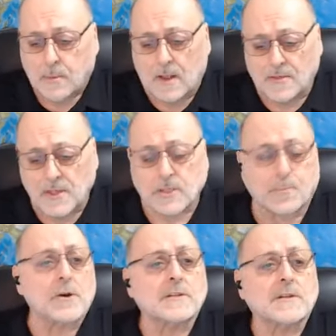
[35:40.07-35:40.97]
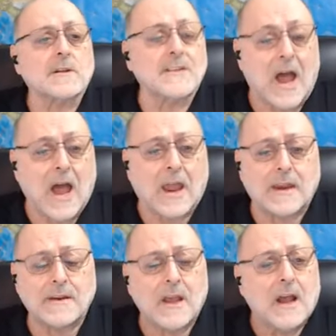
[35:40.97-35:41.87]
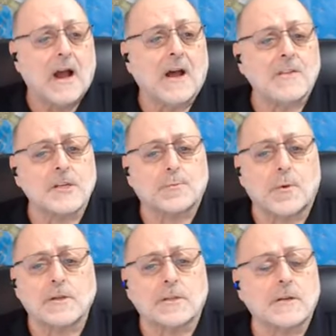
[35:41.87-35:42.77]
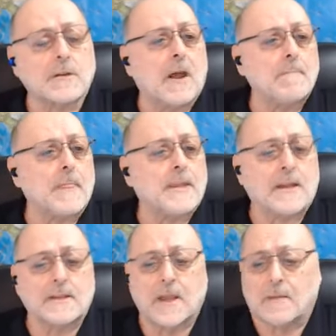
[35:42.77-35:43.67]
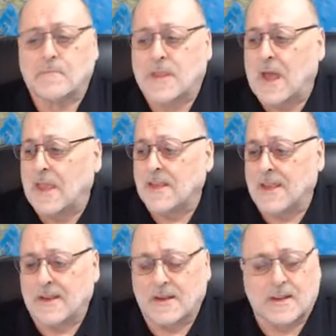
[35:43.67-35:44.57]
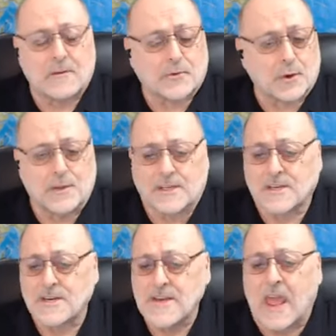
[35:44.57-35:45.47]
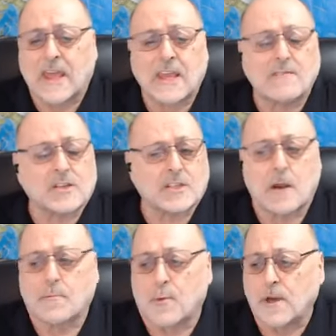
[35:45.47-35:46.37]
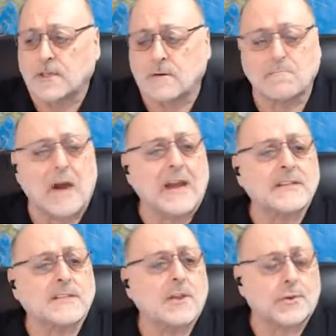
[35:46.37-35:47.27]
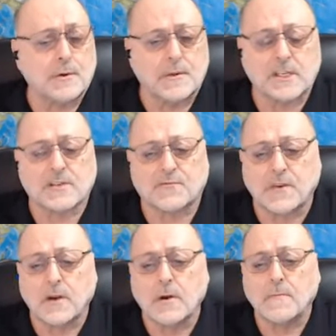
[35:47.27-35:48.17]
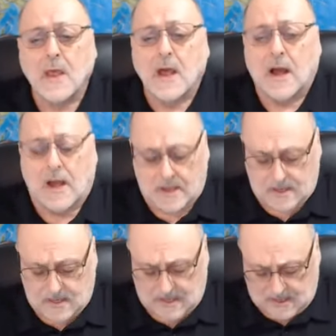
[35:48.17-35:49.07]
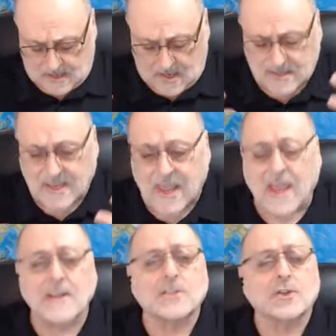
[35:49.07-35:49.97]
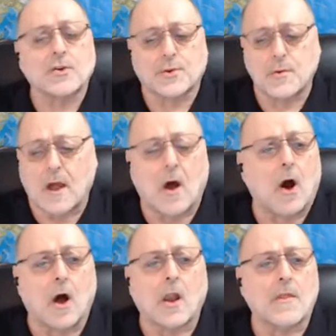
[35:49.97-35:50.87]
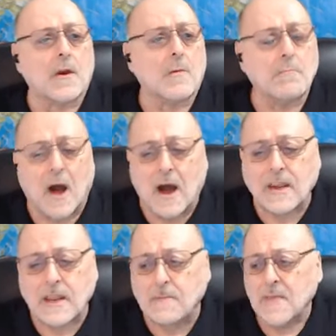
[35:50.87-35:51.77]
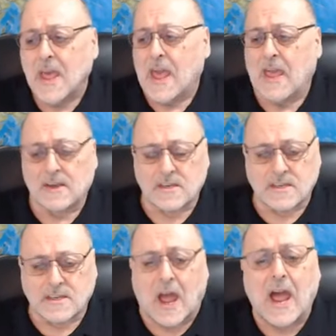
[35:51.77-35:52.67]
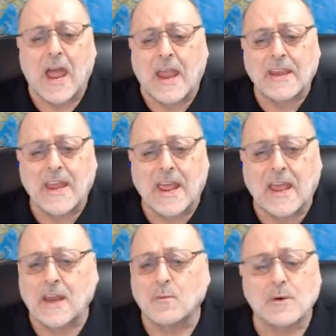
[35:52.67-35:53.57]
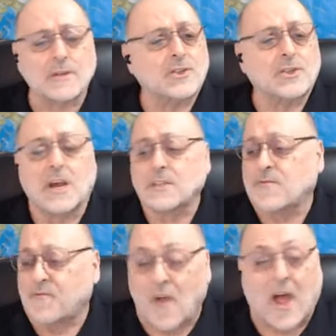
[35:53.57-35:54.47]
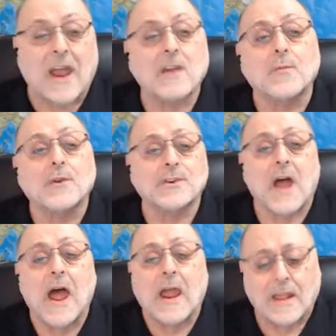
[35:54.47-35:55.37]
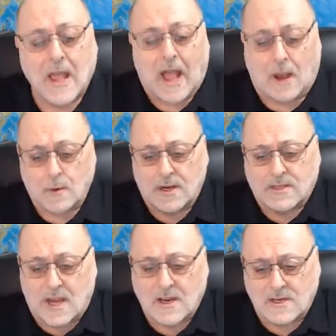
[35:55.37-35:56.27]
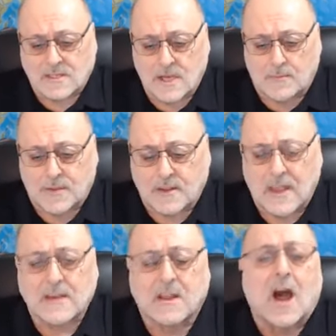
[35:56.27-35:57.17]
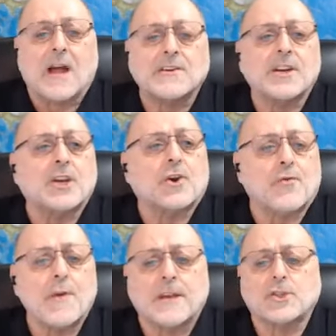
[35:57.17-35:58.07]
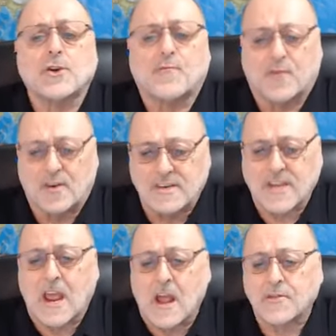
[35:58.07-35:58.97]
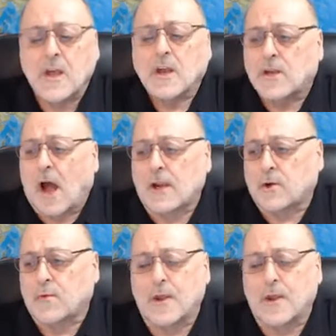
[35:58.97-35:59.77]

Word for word: but this person died. Uh, this person got, uh, uh got, uh, got through this negative separation mindset, through this fear. Uh, it got cancer throughout all of their body and died and was just fine with dying. I want to tell you something that God didn't create you for death, God